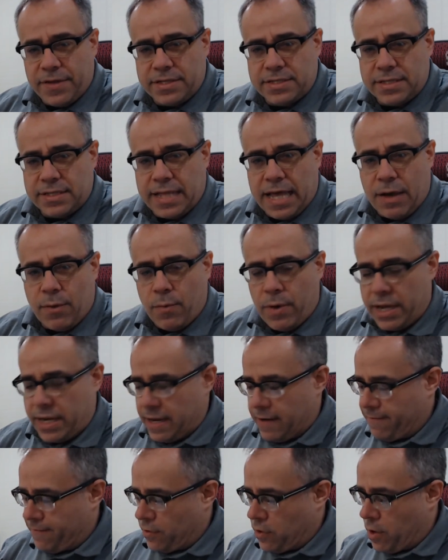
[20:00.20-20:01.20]
in that white
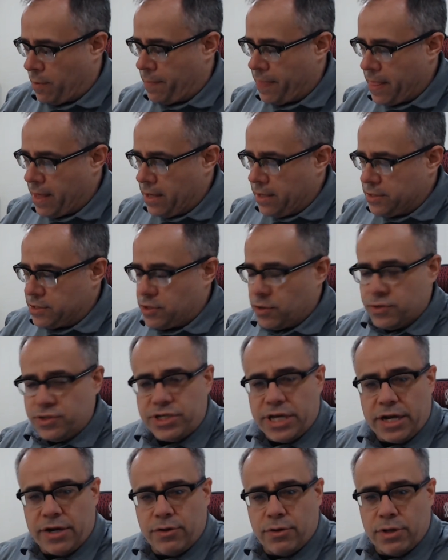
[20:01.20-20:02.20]
envelope. So
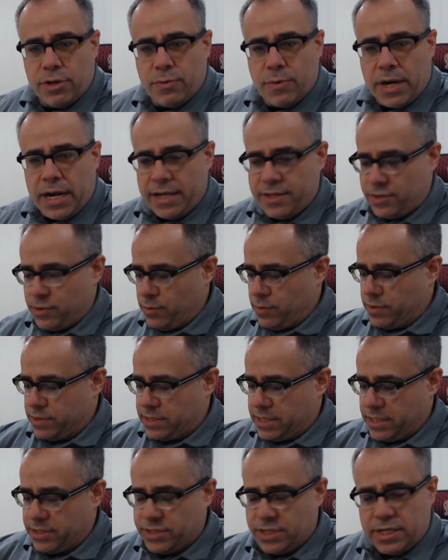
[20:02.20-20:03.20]
generally what I do is
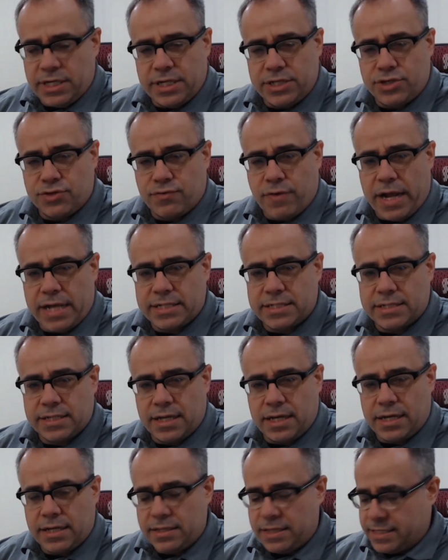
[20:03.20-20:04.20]
there's an address
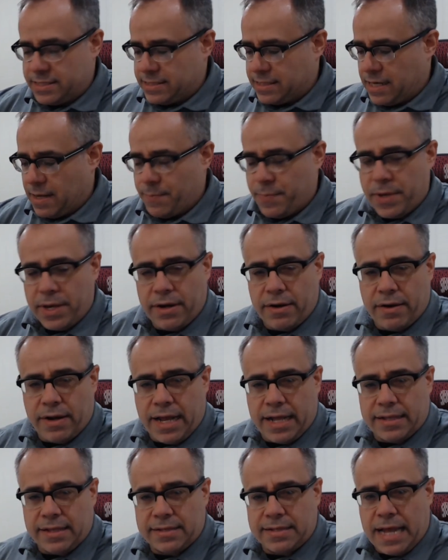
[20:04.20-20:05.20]
listed up here
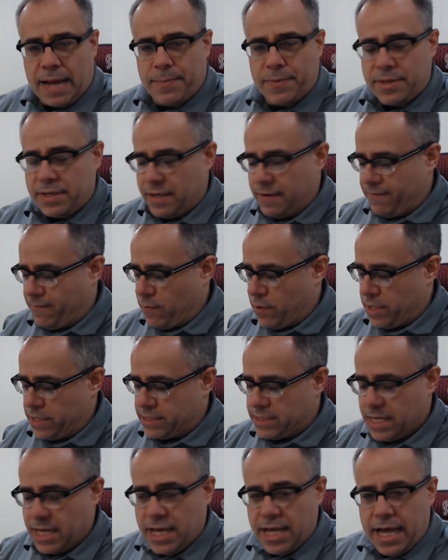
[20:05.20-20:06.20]
at the top of the
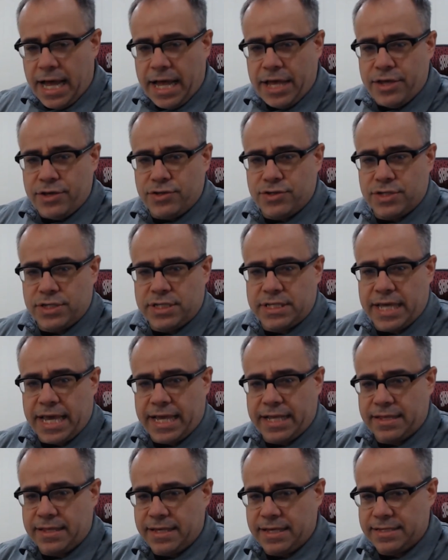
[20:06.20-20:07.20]
invoice. I usually
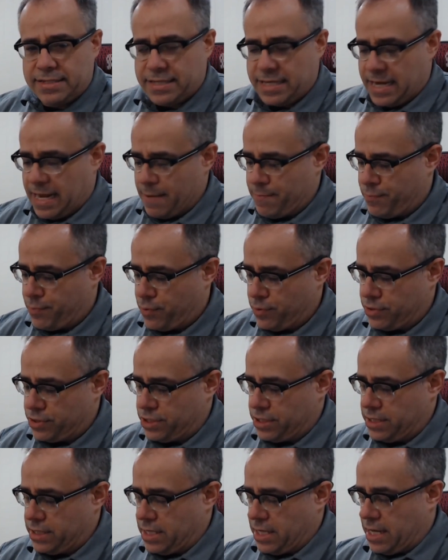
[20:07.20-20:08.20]
take this and I
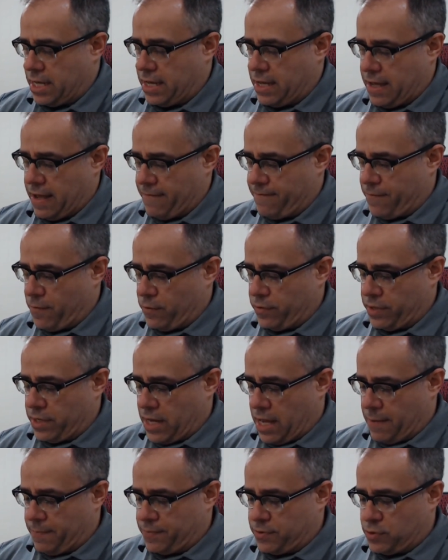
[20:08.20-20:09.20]
push it, I fold
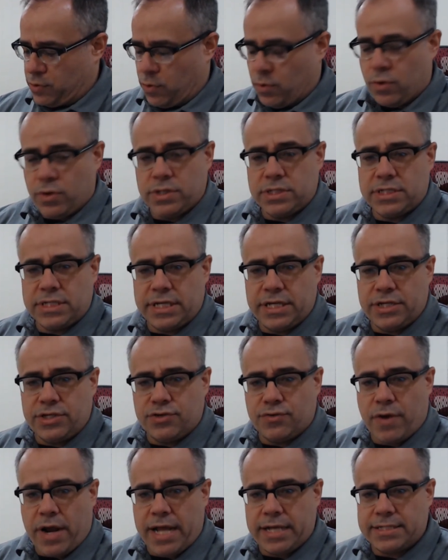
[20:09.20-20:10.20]
it up towards the
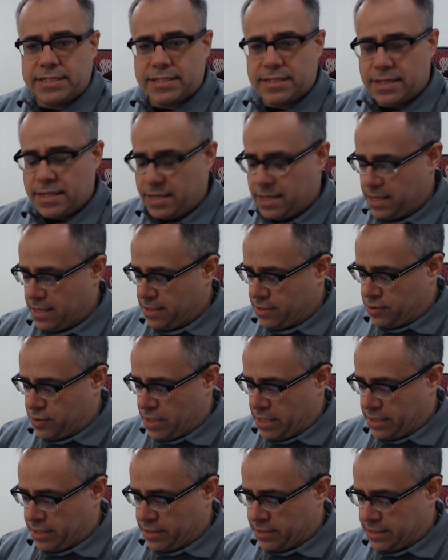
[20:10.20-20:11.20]
address so
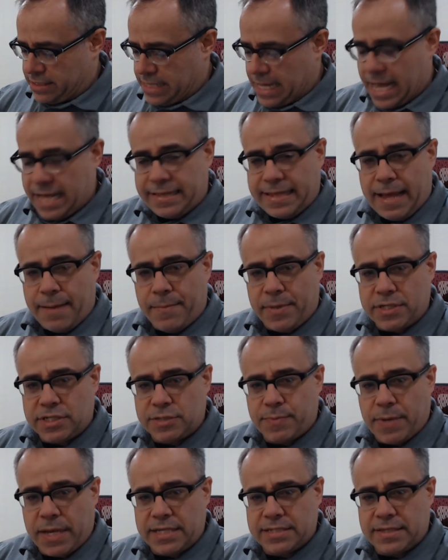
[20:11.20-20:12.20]
that there's not that much
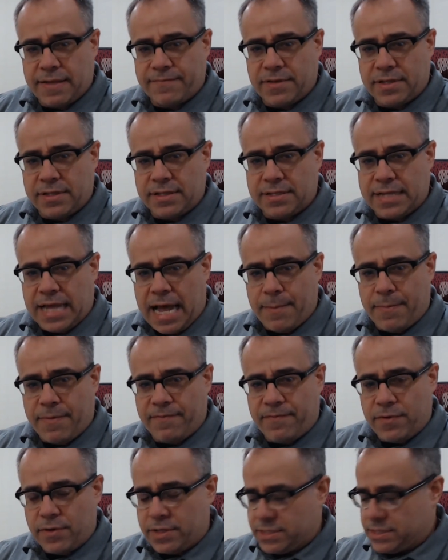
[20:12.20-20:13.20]
space left at the top,
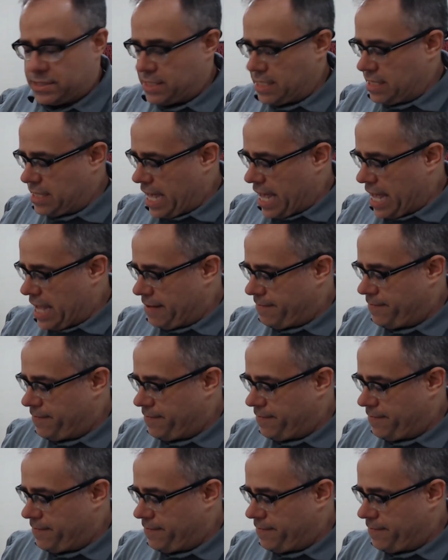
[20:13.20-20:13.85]
if you can see that.